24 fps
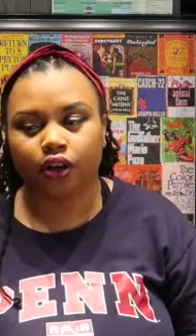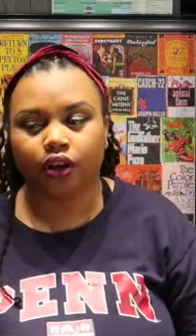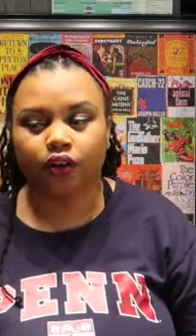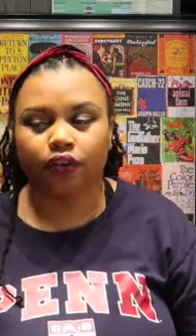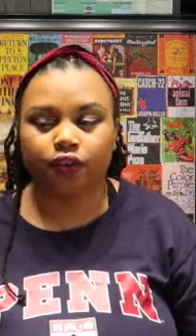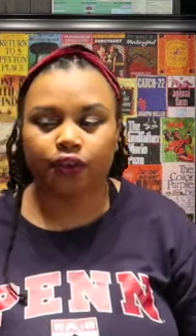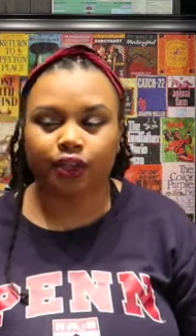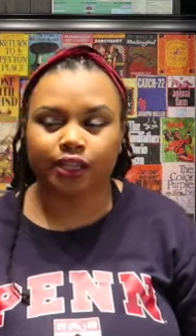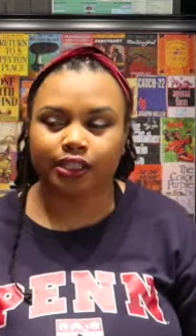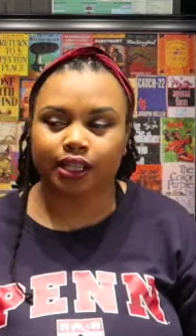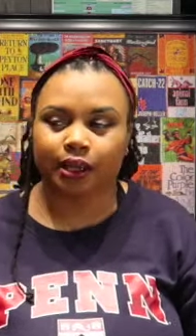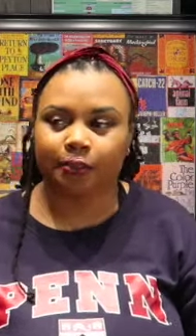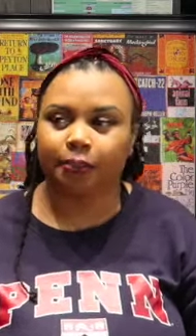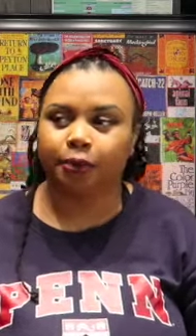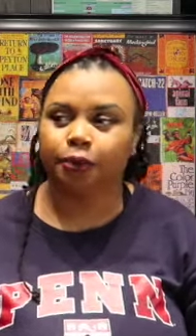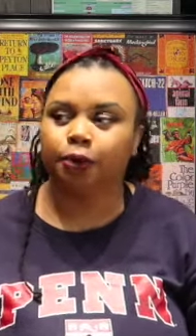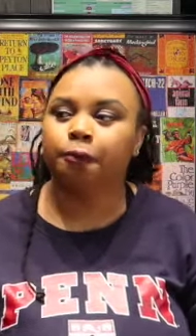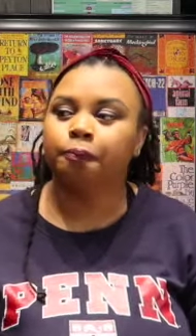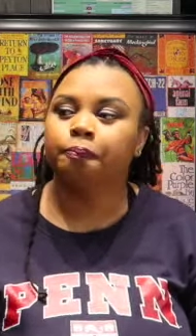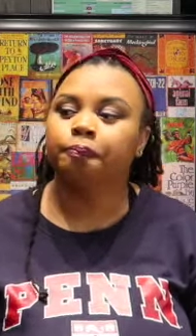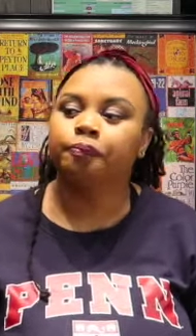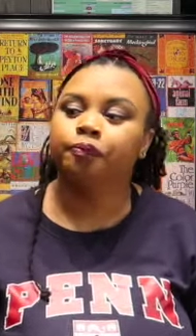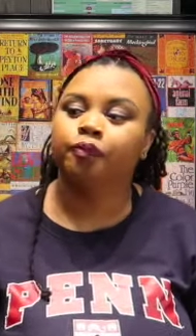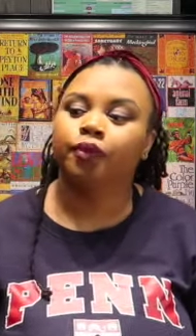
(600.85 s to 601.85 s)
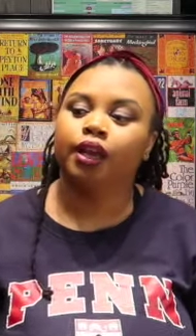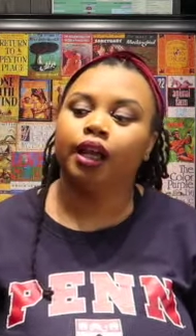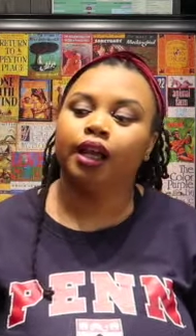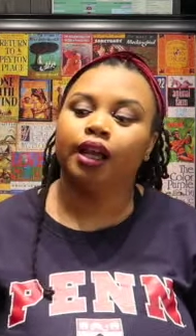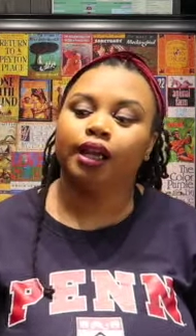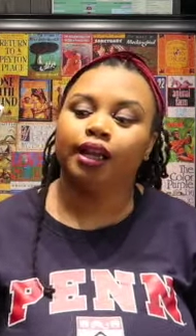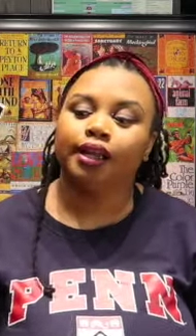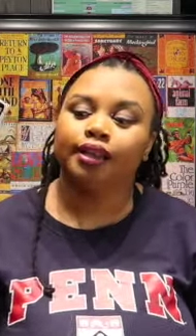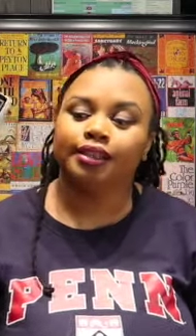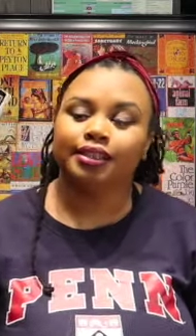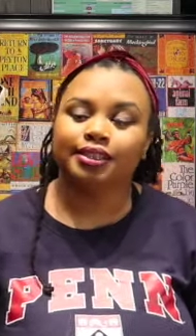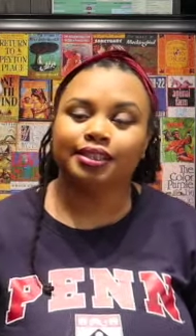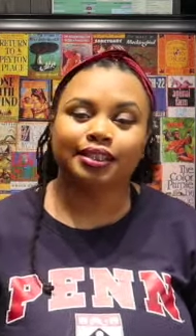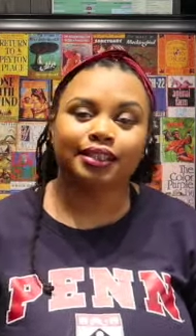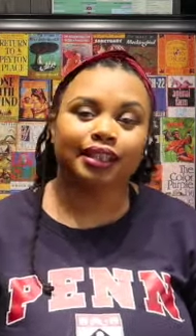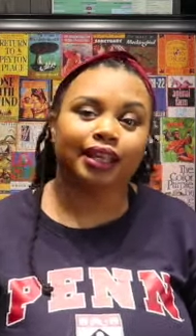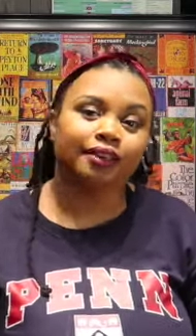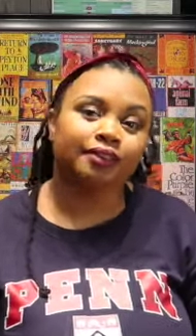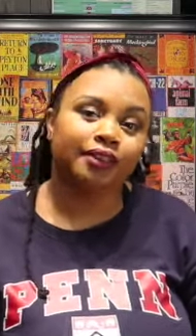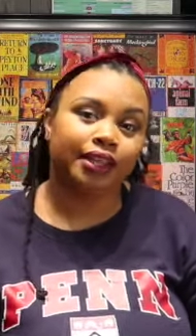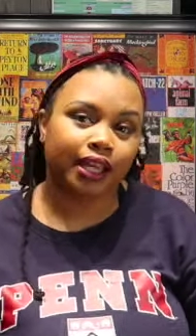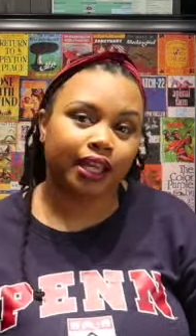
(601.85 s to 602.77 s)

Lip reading: For example, the slave